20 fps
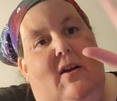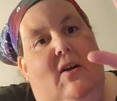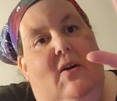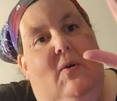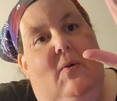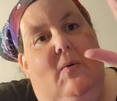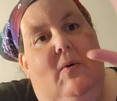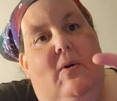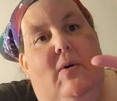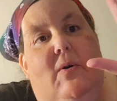
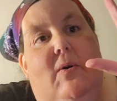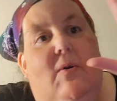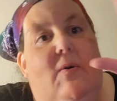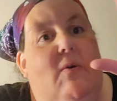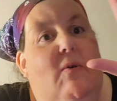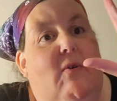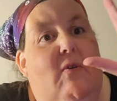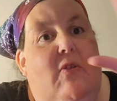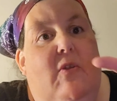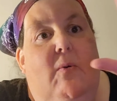
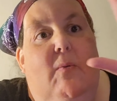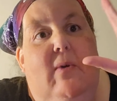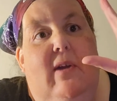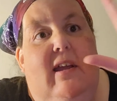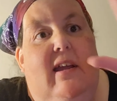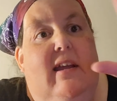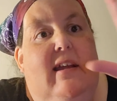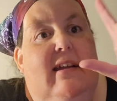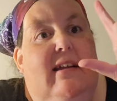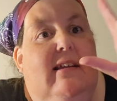Woohoo, the
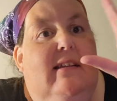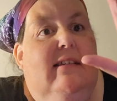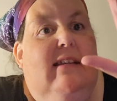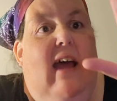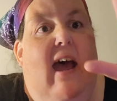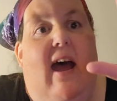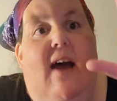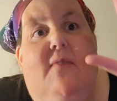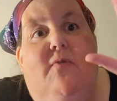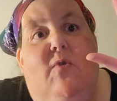week is
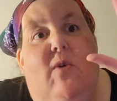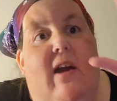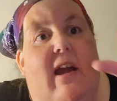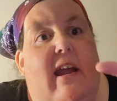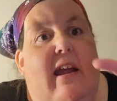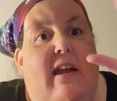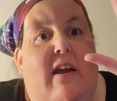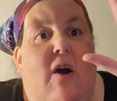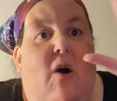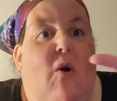
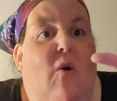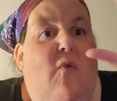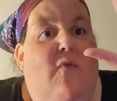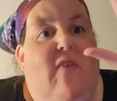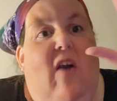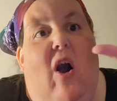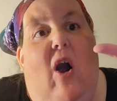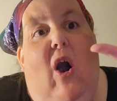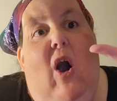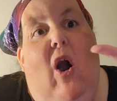halfway over.
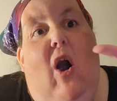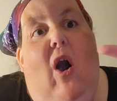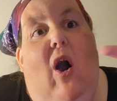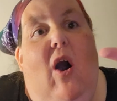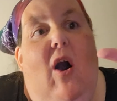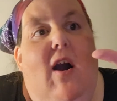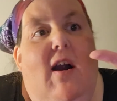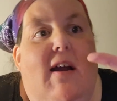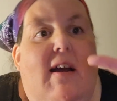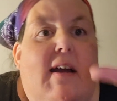
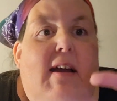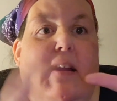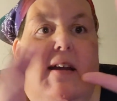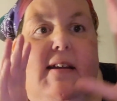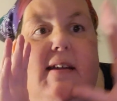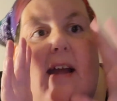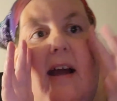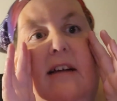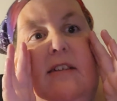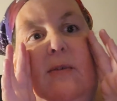
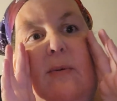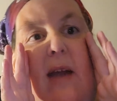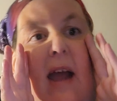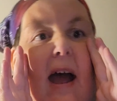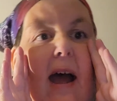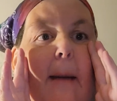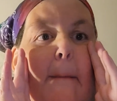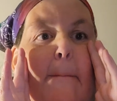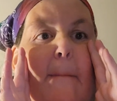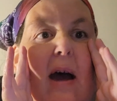Because we
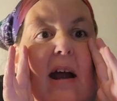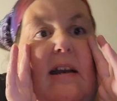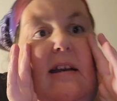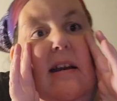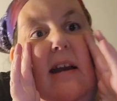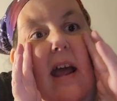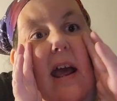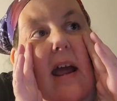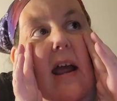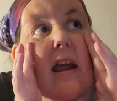had
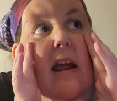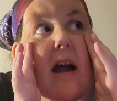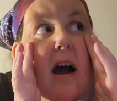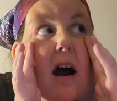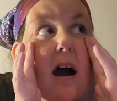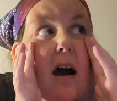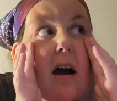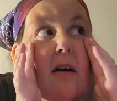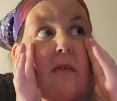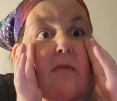Monday
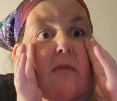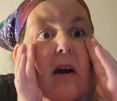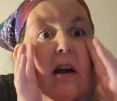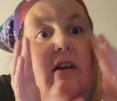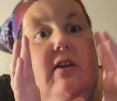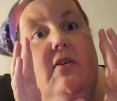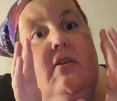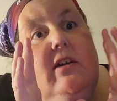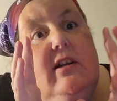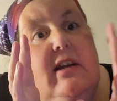off. I know
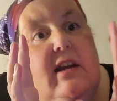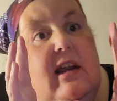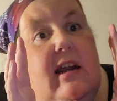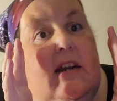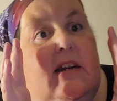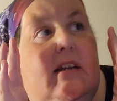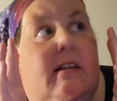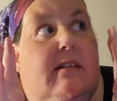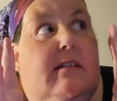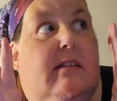
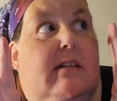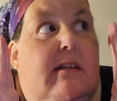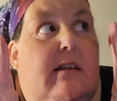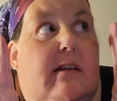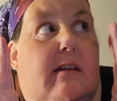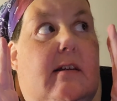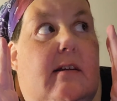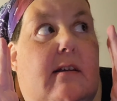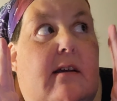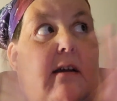Canadians
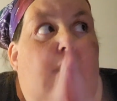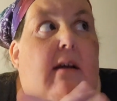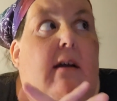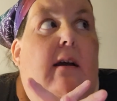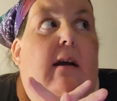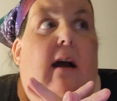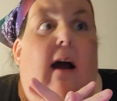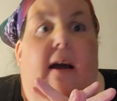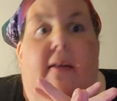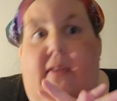did.
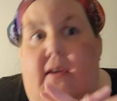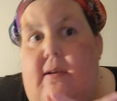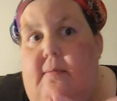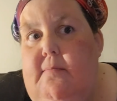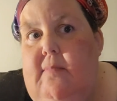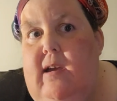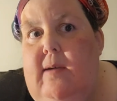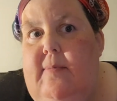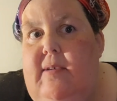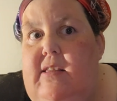I think
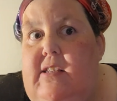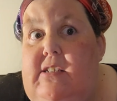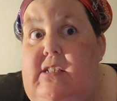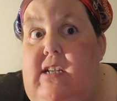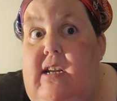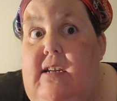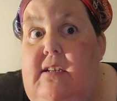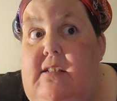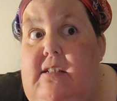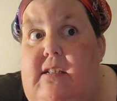maybe the
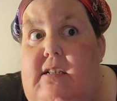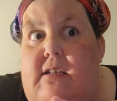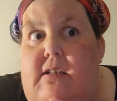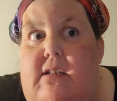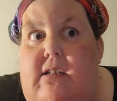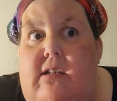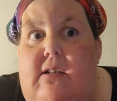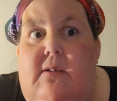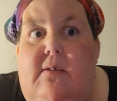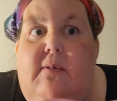States did
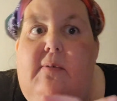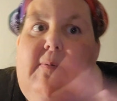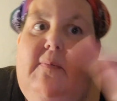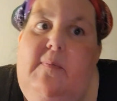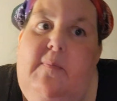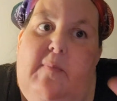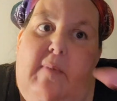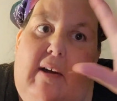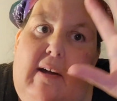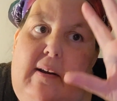too.
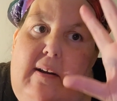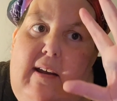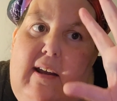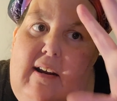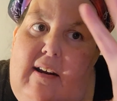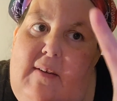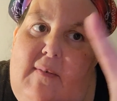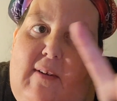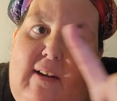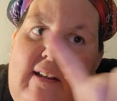But
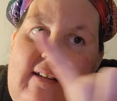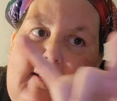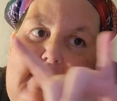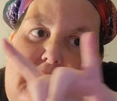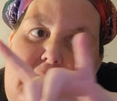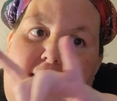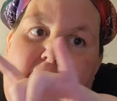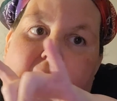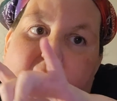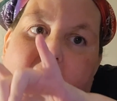anyways,
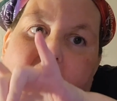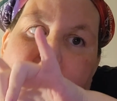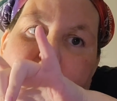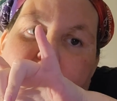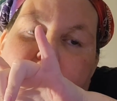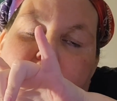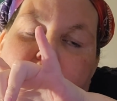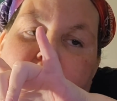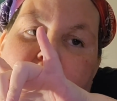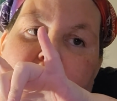
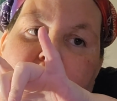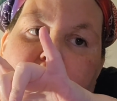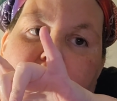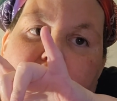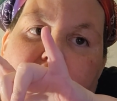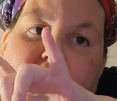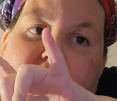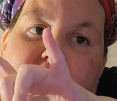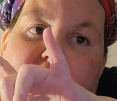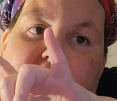
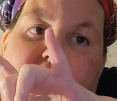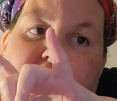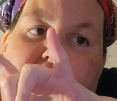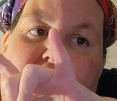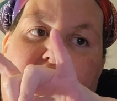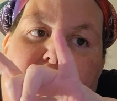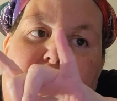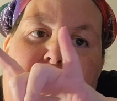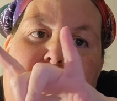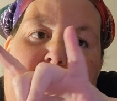take
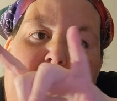care.